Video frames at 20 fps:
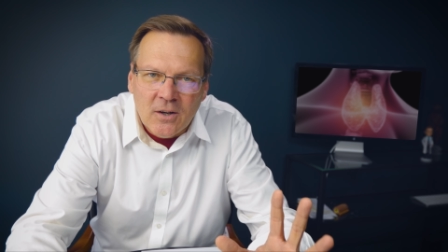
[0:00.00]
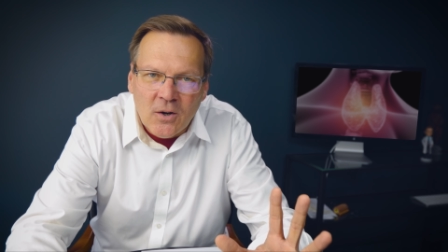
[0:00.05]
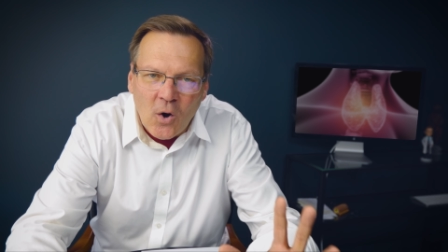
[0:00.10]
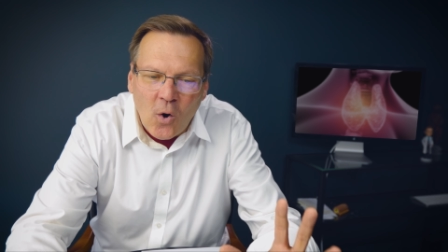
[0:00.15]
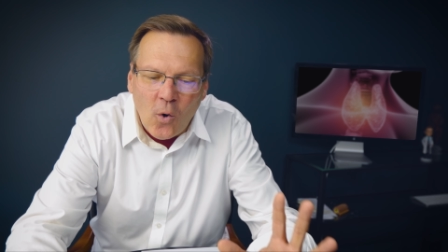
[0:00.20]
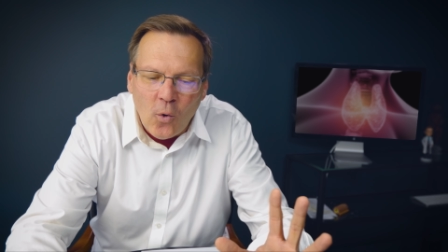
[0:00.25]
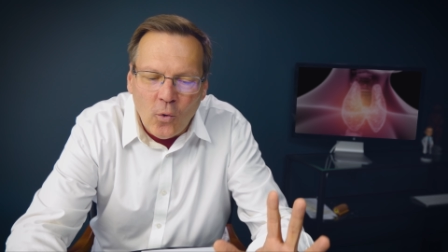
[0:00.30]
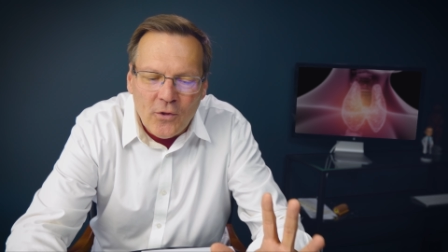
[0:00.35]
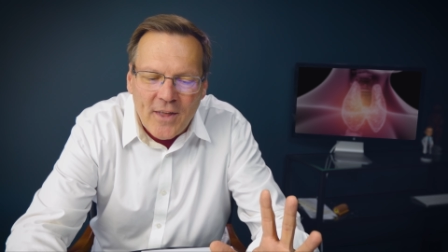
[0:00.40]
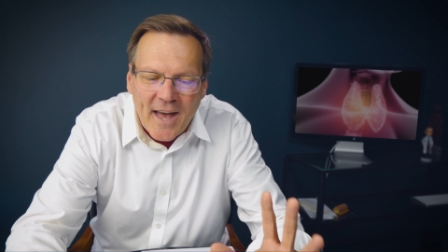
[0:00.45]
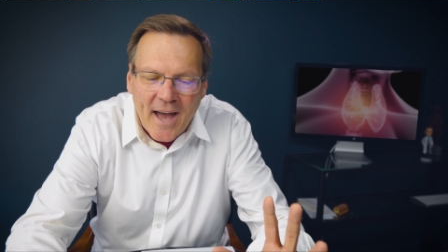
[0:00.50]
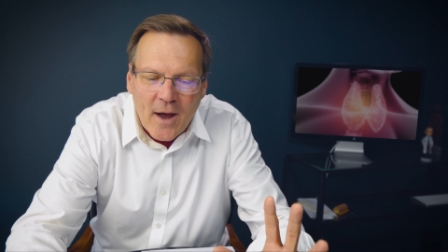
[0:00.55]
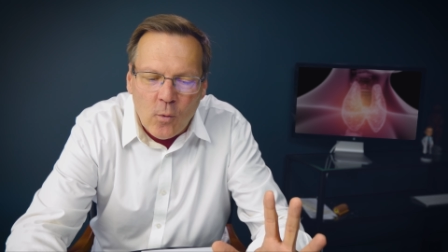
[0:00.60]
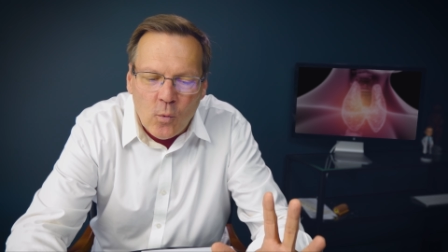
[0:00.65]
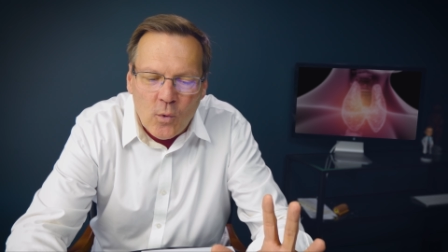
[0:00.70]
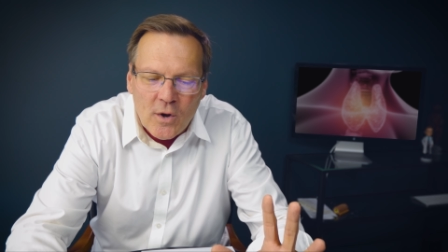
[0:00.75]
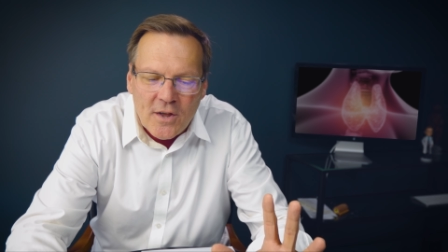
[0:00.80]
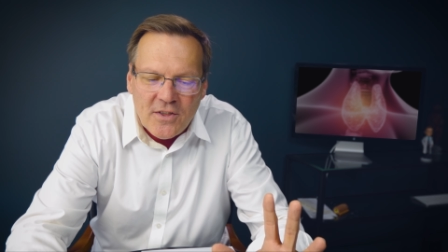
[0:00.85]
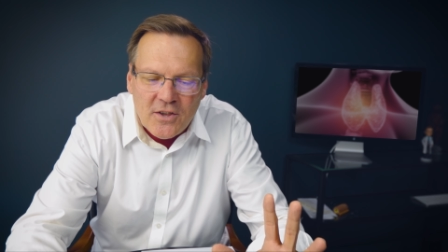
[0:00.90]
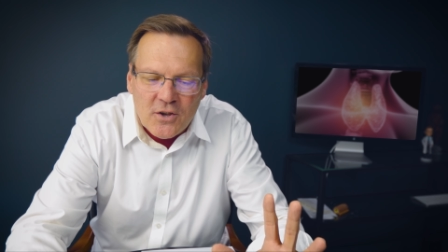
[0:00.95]
Hold
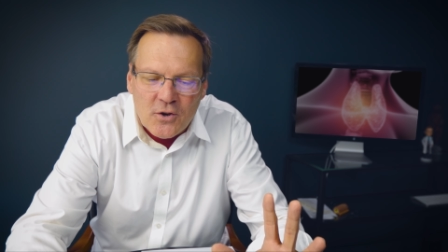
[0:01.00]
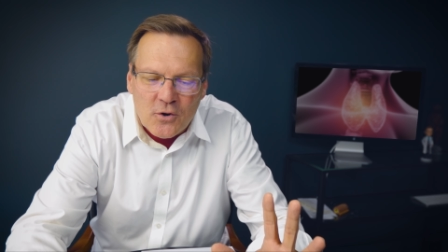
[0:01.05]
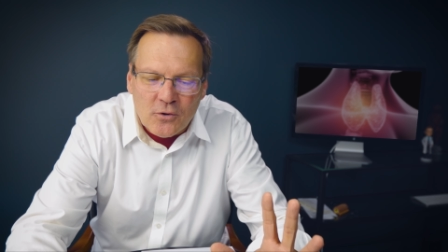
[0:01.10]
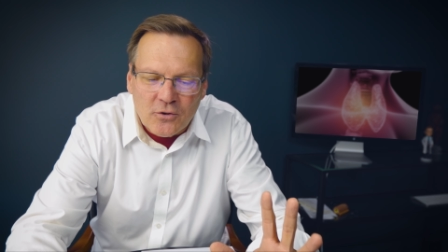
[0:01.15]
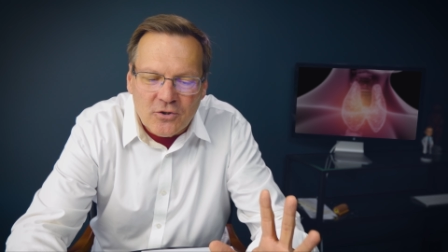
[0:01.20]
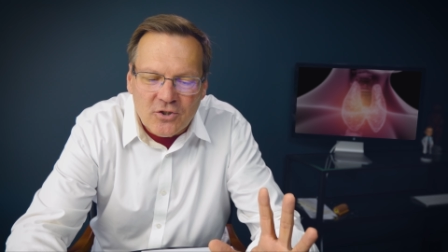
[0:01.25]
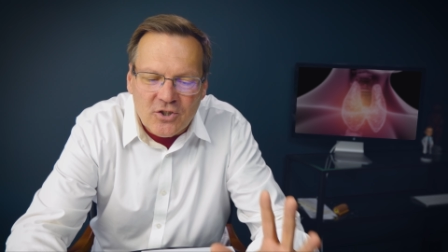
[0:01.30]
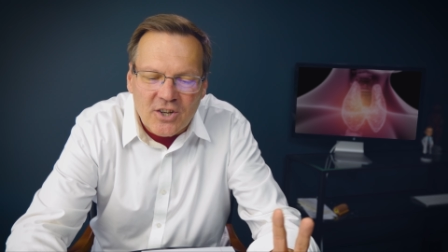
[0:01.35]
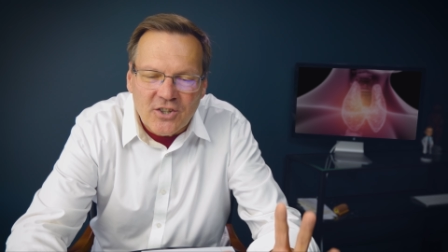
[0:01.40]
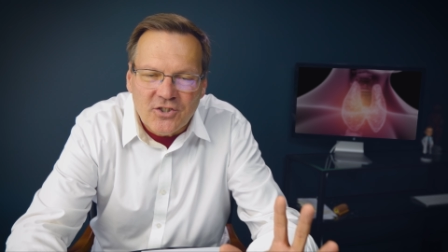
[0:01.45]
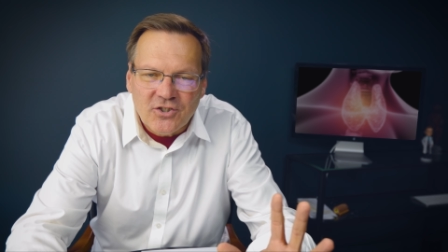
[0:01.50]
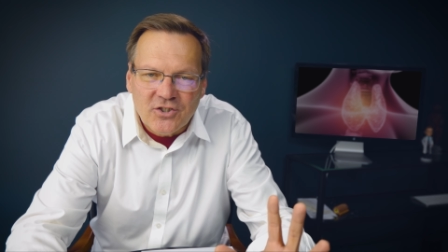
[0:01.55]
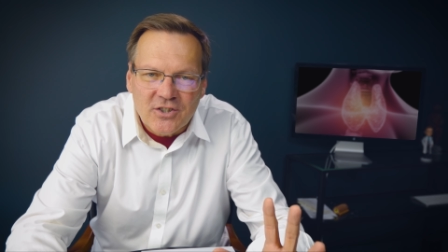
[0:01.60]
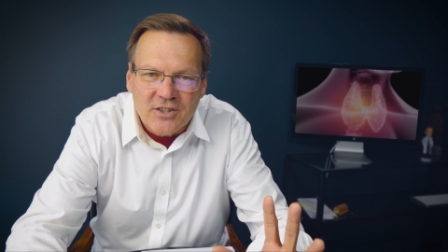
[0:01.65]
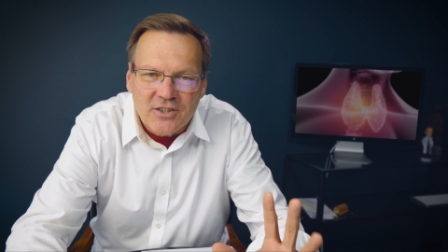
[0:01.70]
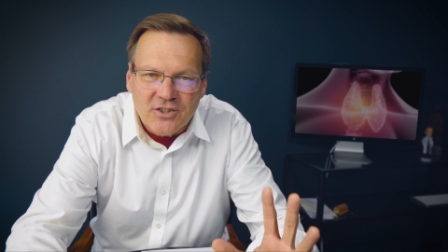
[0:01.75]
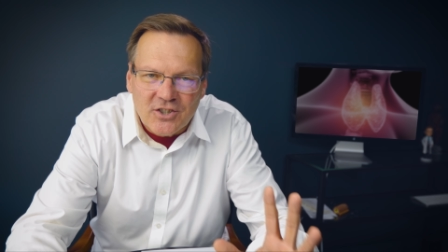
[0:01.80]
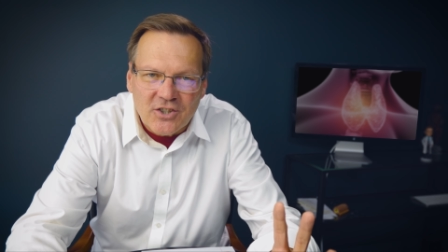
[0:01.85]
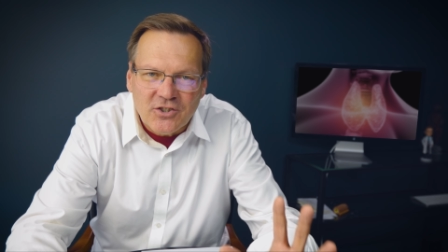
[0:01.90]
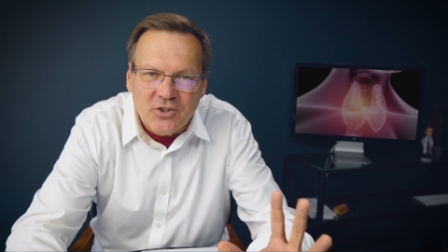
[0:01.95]
that with you
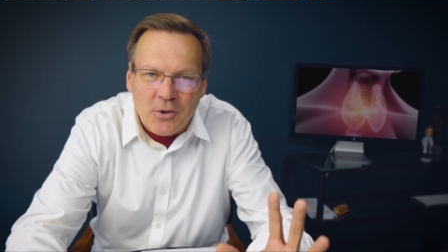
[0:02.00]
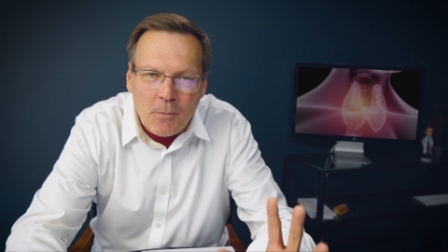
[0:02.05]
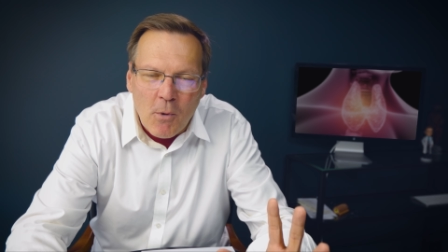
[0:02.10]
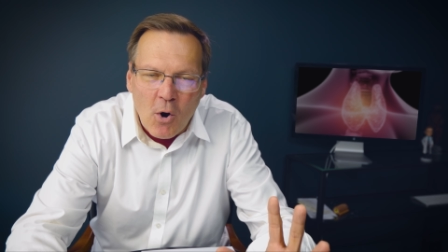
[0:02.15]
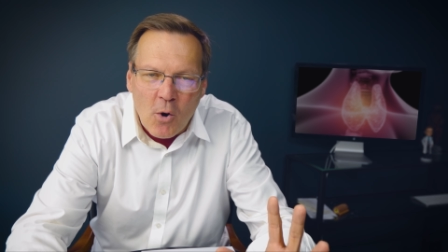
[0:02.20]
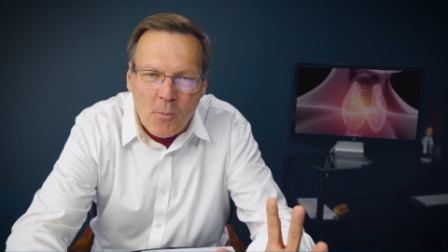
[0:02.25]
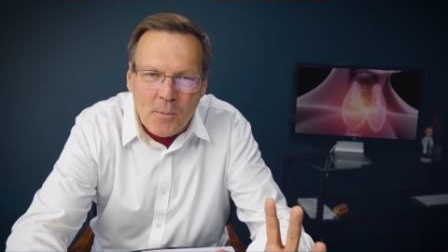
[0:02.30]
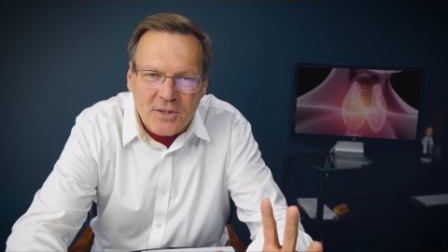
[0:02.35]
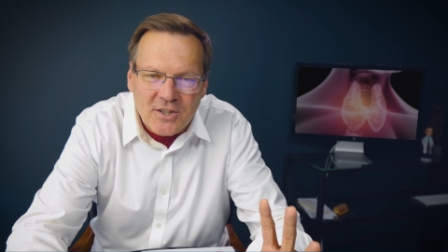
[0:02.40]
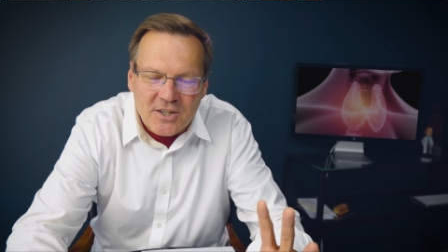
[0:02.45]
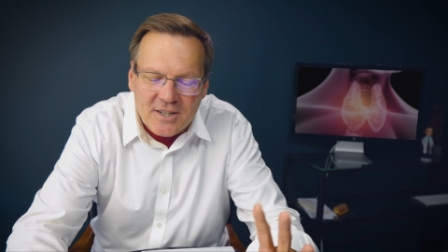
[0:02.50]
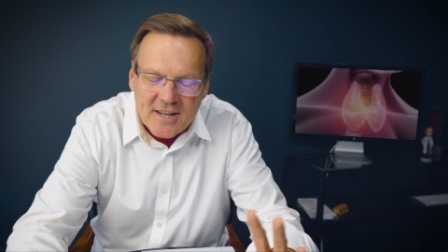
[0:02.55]
just a moment